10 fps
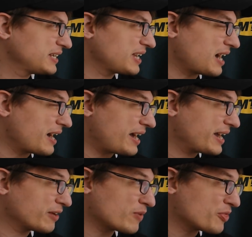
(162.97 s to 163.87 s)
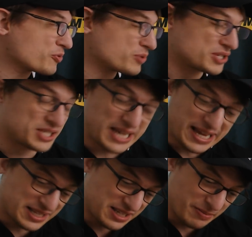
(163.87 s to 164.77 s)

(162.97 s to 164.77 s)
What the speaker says: Yeah, I had a run through the stats.